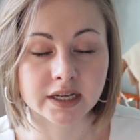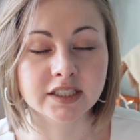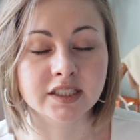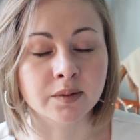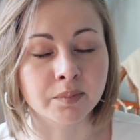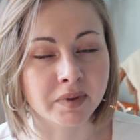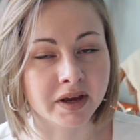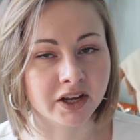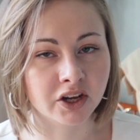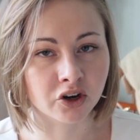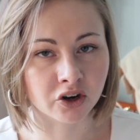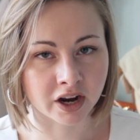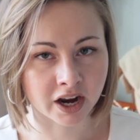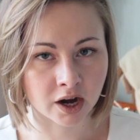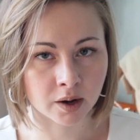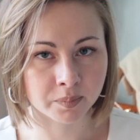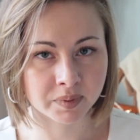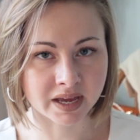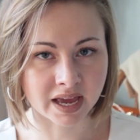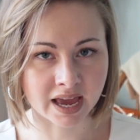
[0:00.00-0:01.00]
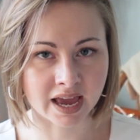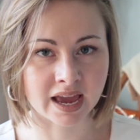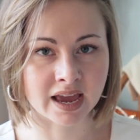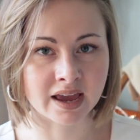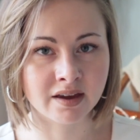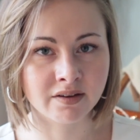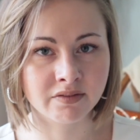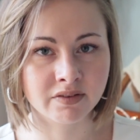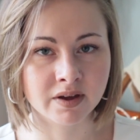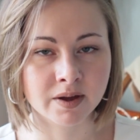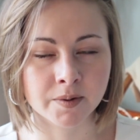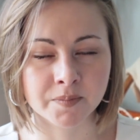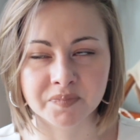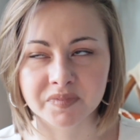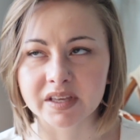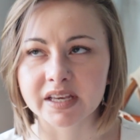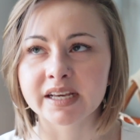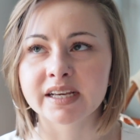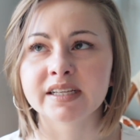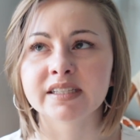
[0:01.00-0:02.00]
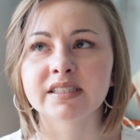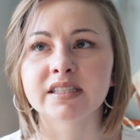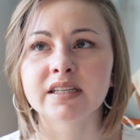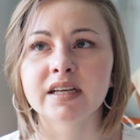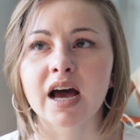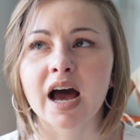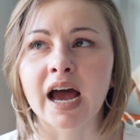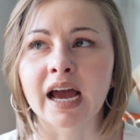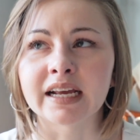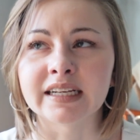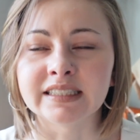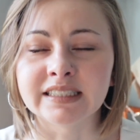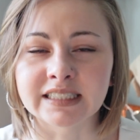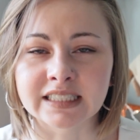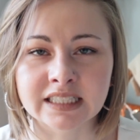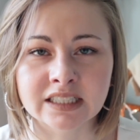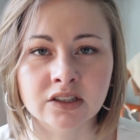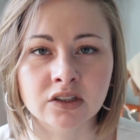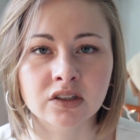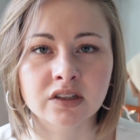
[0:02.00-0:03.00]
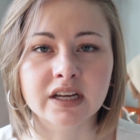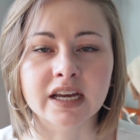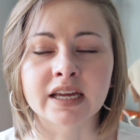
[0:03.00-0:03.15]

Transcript: to make your hair behave is ideal,